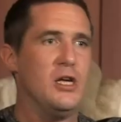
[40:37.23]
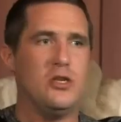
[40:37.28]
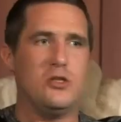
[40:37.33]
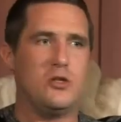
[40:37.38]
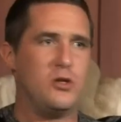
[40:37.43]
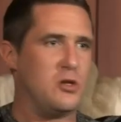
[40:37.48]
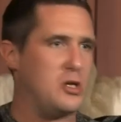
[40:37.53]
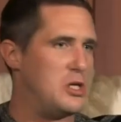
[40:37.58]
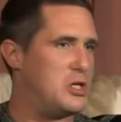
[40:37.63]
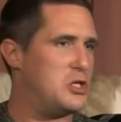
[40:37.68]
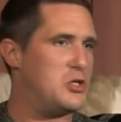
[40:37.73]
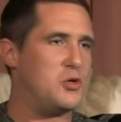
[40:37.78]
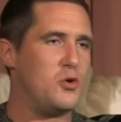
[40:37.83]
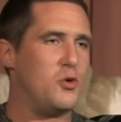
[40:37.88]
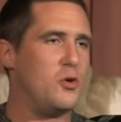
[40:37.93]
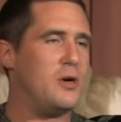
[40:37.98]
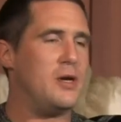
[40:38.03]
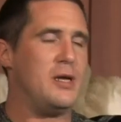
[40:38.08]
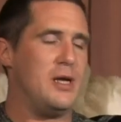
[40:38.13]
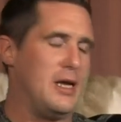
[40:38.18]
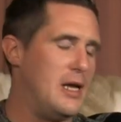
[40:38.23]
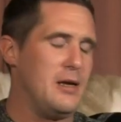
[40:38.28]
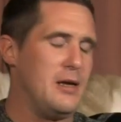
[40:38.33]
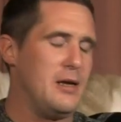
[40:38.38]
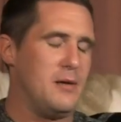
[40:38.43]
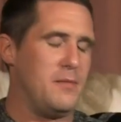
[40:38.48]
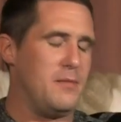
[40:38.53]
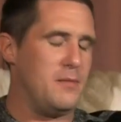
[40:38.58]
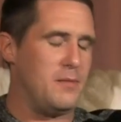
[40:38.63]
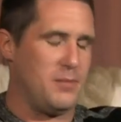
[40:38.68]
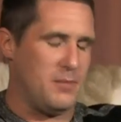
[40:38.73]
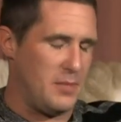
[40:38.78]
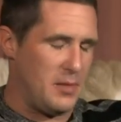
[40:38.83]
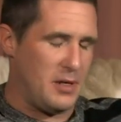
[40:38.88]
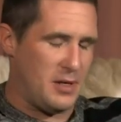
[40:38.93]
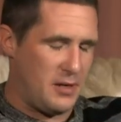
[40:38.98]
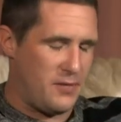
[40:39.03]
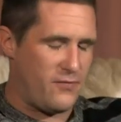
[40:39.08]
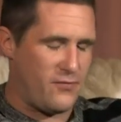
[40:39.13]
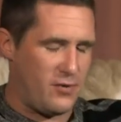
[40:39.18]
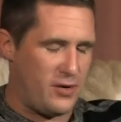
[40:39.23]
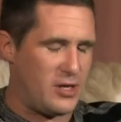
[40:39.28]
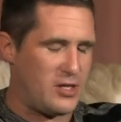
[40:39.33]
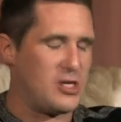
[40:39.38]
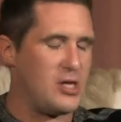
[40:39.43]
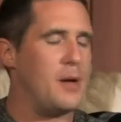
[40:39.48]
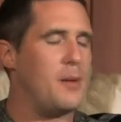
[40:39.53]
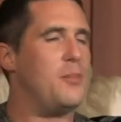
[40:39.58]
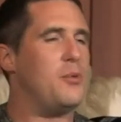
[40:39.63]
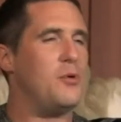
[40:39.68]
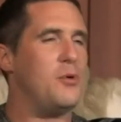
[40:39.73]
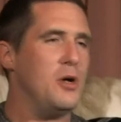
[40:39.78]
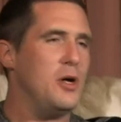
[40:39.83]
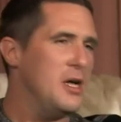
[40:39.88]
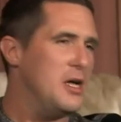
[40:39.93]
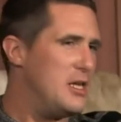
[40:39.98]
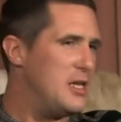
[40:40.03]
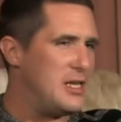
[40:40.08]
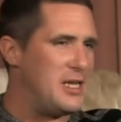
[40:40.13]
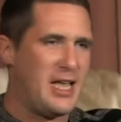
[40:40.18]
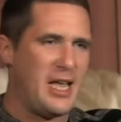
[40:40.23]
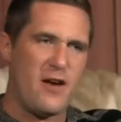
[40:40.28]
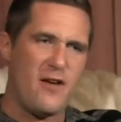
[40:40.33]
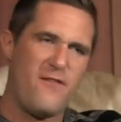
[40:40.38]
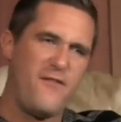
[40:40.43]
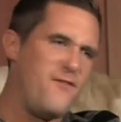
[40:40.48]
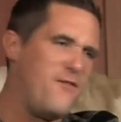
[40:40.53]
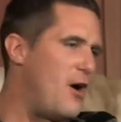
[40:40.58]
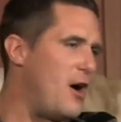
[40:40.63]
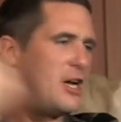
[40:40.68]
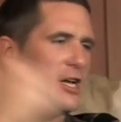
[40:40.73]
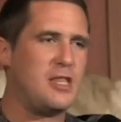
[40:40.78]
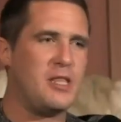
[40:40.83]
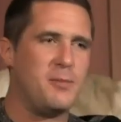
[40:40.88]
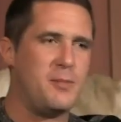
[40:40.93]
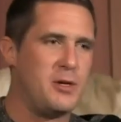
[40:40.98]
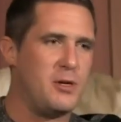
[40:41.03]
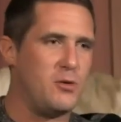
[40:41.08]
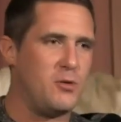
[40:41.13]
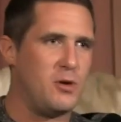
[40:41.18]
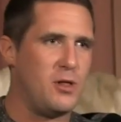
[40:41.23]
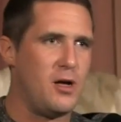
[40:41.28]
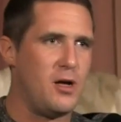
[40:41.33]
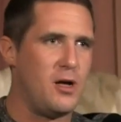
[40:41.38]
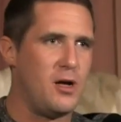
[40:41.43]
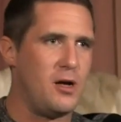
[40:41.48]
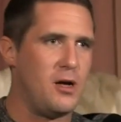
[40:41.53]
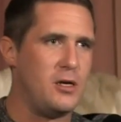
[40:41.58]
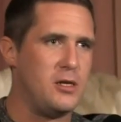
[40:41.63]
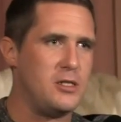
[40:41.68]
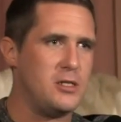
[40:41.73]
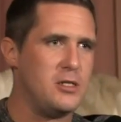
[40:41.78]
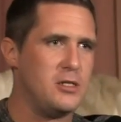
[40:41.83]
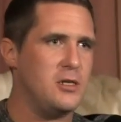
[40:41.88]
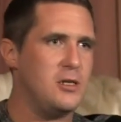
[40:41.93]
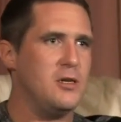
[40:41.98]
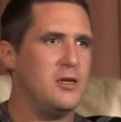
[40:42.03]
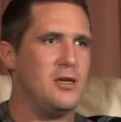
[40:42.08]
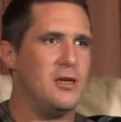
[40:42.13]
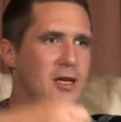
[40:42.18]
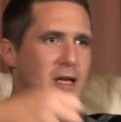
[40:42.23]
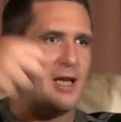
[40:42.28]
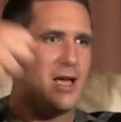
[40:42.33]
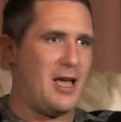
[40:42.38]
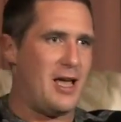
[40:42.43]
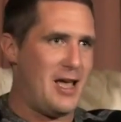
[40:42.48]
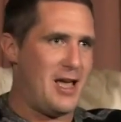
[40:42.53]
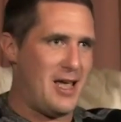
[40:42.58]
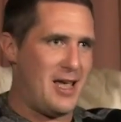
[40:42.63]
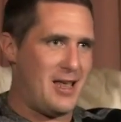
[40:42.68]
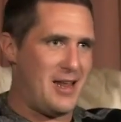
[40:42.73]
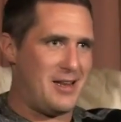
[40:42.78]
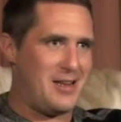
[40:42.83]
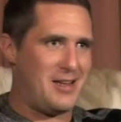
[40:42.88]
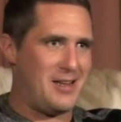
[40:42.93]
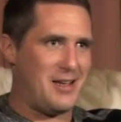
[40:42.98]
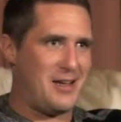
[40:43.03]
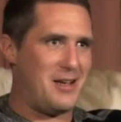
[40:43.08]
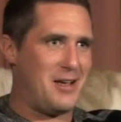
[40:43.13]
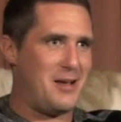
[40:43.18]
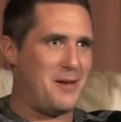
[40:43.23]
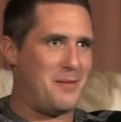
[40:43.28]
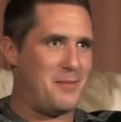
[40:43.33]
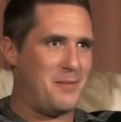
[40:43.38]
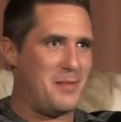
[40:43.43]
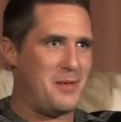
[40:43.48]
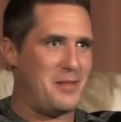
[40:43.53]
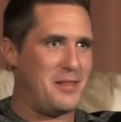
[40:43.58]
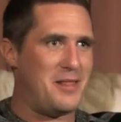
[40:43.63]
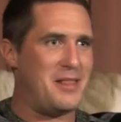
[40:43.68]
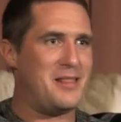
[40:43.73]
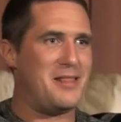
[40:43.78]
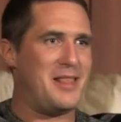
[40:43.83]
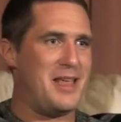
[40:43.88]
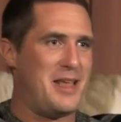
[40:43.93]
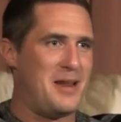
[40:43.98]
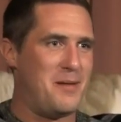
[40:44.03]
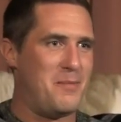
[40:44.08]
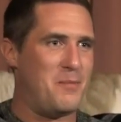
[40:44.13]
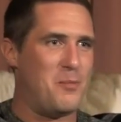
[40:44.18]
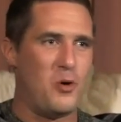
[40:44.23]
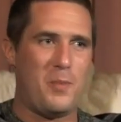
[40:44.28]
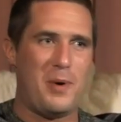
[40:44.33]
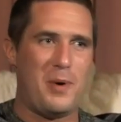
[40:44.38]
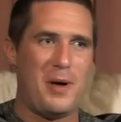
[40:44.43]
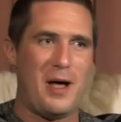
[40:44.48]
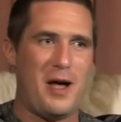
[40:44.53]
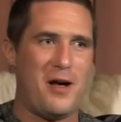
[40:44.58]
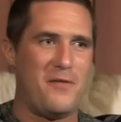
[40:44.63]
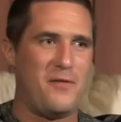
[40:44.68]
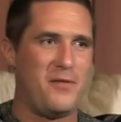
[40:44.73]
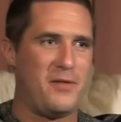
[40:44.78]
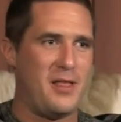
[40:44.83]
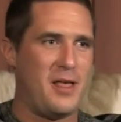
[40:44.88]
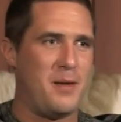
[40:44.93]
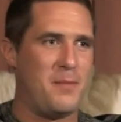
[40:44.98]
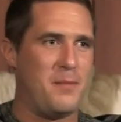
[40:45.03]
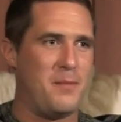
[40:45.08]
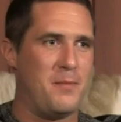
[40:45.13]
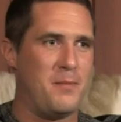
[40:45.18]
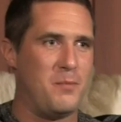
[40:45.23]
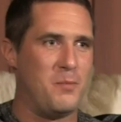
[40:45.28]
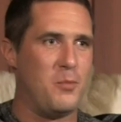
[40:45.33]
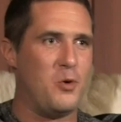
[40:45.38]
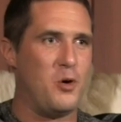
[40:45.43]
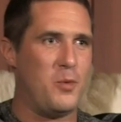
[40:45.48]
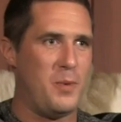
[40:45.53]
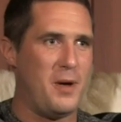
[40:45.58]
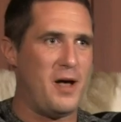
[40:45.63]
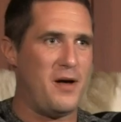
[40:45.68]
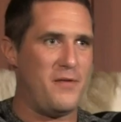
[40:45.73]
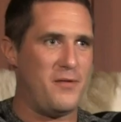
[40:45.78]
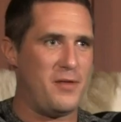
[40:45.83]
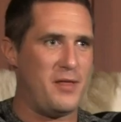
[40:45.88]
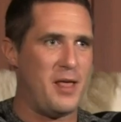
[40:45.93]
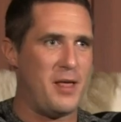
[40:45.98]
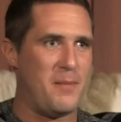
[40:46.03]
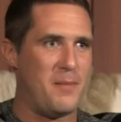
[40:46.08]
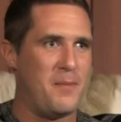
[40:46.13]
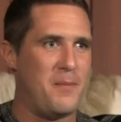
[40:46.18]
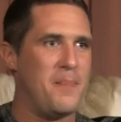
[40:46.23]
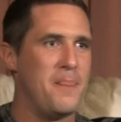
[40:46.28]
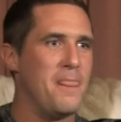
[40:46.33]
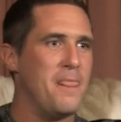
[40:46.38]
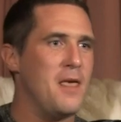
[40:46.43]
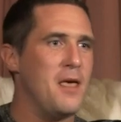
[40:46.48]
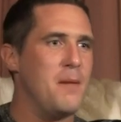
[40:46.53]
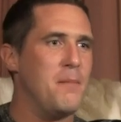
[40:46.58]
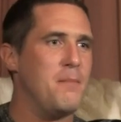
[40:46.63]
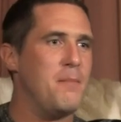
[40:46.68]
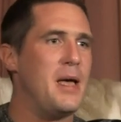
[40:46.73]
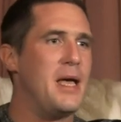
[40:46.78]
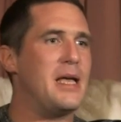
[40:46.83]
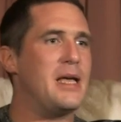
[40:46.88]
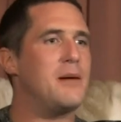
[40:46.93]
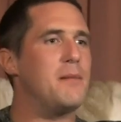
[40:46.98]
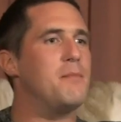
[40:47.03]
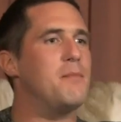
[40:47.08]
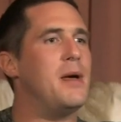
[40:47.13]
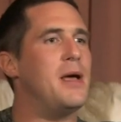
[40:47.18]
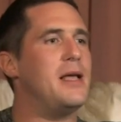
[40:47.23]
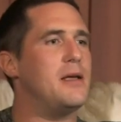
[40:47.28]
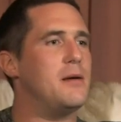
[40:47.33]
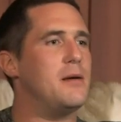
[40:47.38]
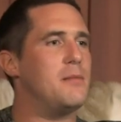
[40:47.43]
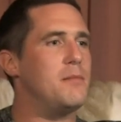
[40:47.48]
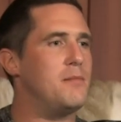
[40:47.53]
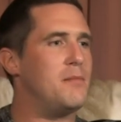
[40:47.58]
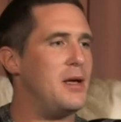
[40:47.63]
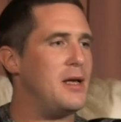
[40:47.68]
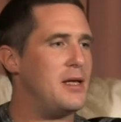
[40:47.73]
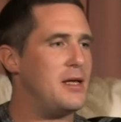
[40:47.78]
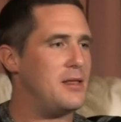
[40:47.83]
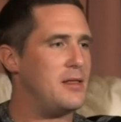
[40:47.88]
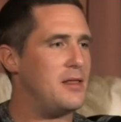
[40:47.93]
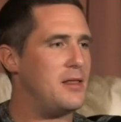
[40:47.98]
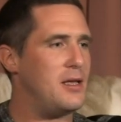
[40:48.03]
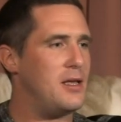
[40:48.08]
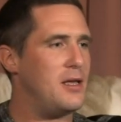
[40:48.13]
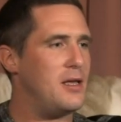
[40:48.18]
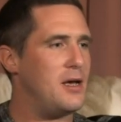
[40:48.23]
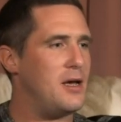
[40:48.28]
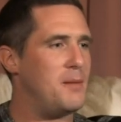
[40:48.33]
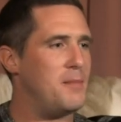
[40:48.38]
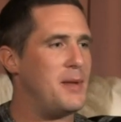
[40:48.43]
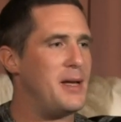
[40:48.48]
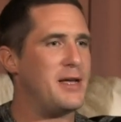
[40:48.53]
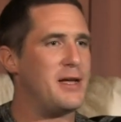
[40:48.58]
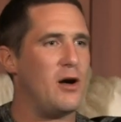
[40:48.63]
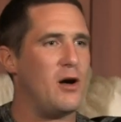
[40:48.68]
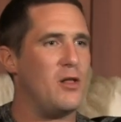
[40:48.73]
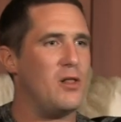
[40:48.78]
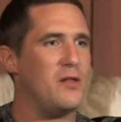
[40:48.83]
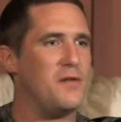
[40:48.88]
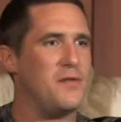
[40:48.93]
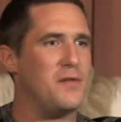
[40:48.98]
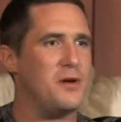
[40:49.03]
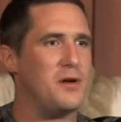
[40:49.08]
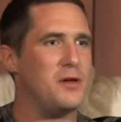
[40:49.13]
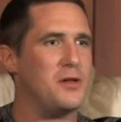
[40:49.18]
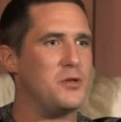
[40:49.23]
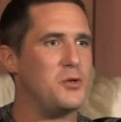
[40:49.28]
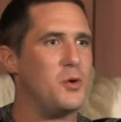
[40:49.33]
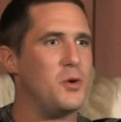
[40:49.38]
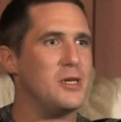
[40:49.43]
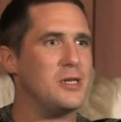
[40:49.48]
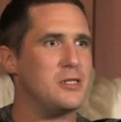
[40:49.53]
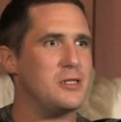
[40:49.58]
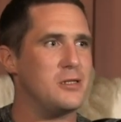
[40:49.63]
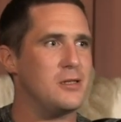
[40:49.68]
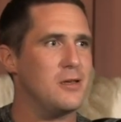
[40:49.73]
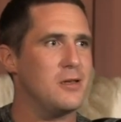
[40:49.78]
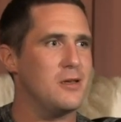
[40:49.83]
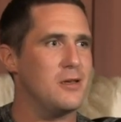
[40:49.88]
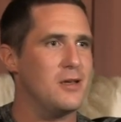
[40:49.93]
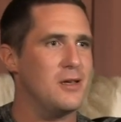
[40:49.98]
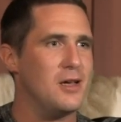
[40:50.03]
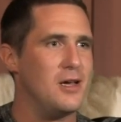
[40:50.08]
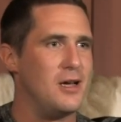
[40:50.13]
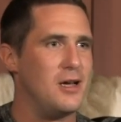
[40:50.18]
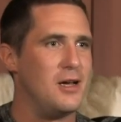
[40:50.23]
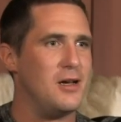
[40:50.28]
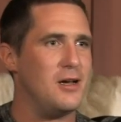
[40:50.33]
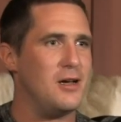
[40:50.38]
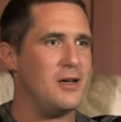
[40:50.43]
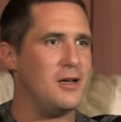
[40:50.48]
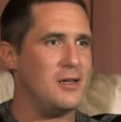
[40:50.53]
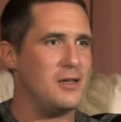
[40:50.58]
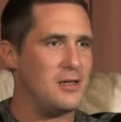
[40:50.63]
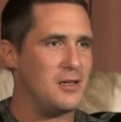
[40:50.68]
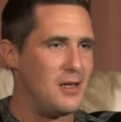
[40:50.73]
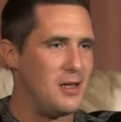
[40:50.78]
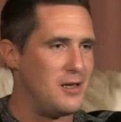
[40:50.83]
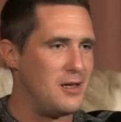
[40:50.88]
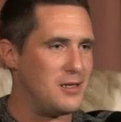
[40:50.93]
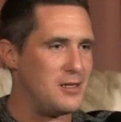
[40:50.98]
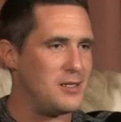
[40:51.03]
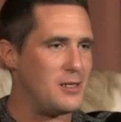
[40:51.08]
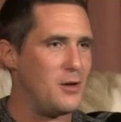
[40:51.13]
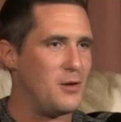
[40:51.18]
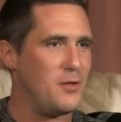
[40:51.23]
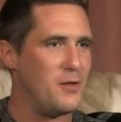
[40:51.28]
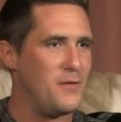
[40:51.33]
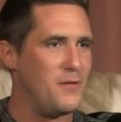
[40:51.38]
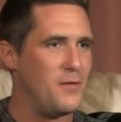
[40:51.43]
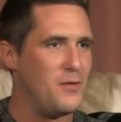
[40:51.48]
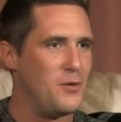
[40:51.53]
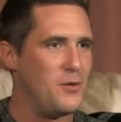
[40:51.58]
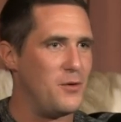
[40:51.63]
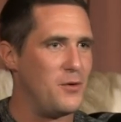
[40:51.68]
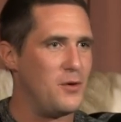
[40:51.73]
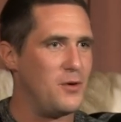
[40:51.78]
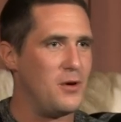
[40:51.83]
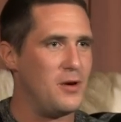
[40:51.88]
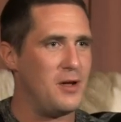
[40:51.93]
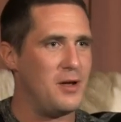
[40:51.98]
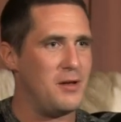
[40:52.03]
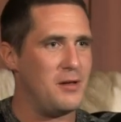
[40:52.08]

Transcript: So destroy, for example, get fuck the middle class, and um, then more power for them. More power for them make make make the uh, make Oliver twist, uh, uh, sit on the floor.